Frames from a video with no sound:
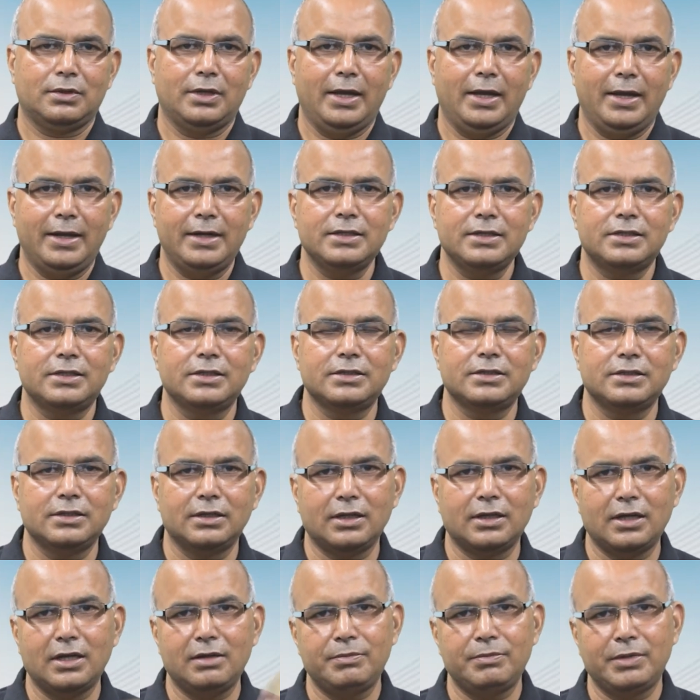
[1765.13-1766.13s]
Any
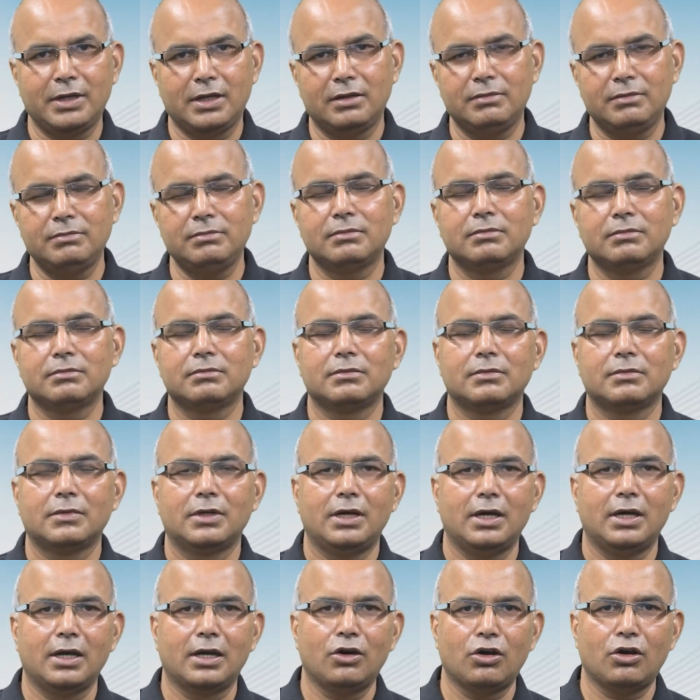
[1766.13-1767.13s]
citizen can become
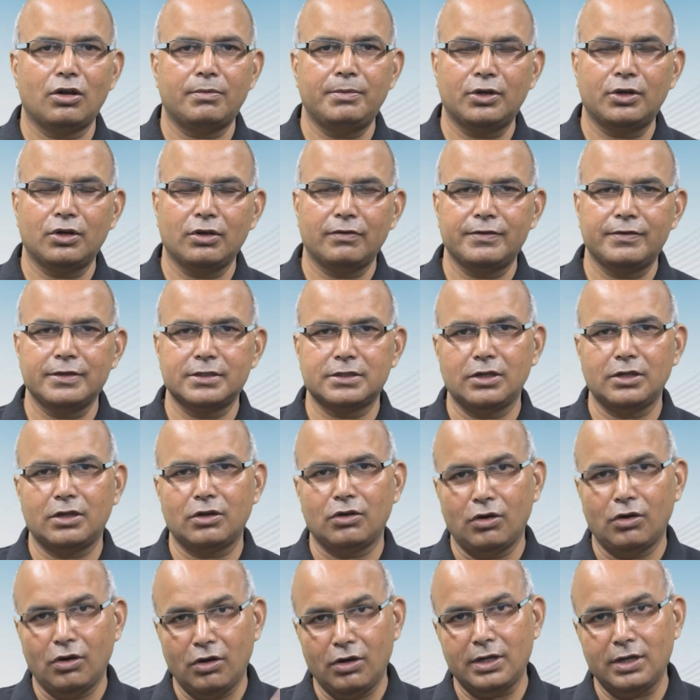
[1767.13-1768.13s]
a government officer
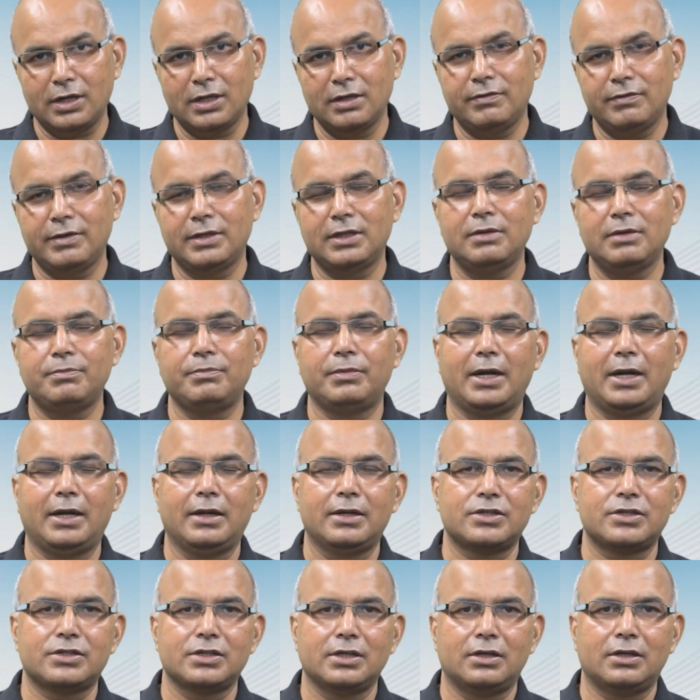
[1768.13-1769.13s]
or even the
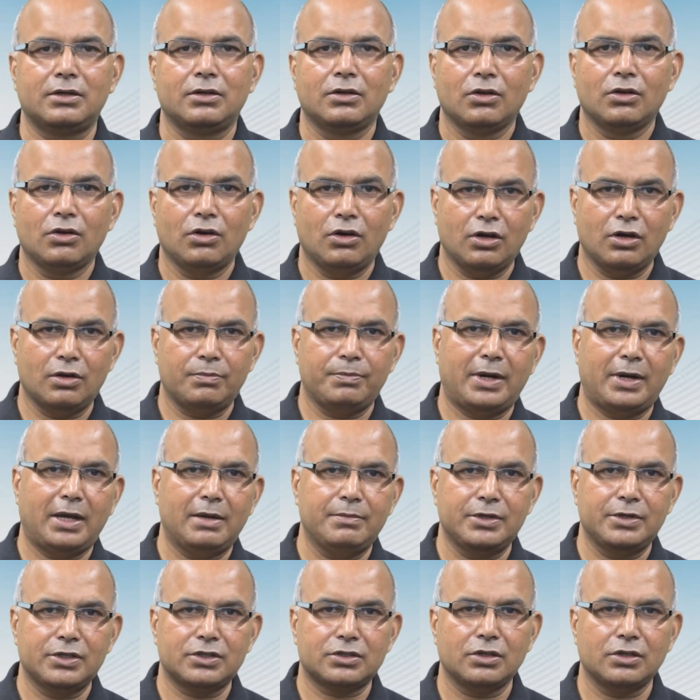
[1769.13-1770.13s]
minister or prime
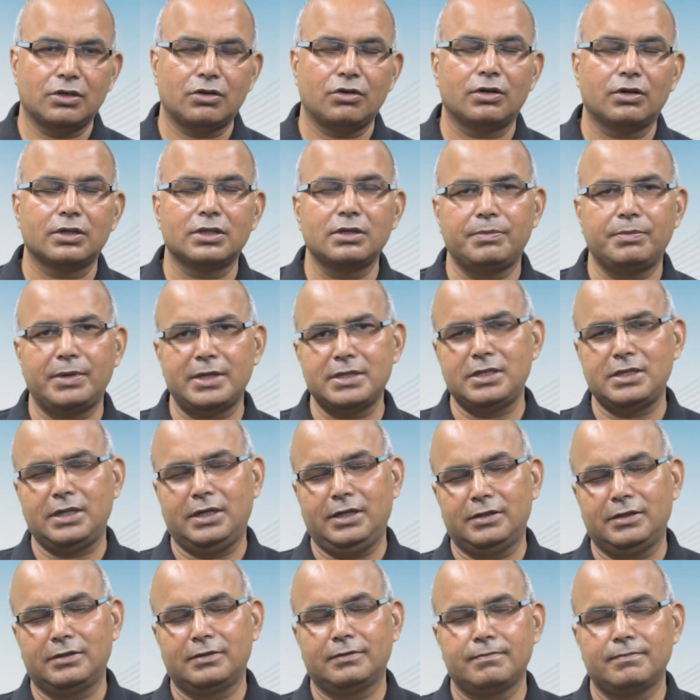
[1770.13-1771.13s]
minister or the
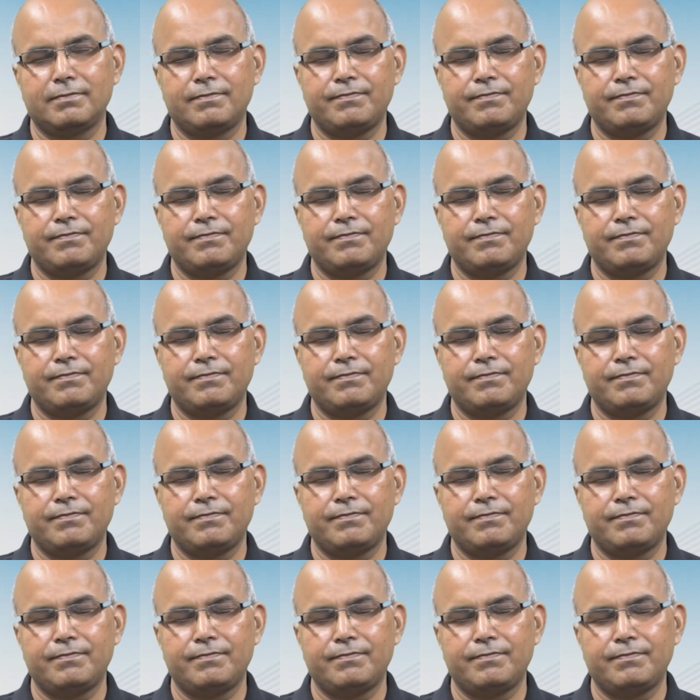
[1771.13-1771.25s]
president.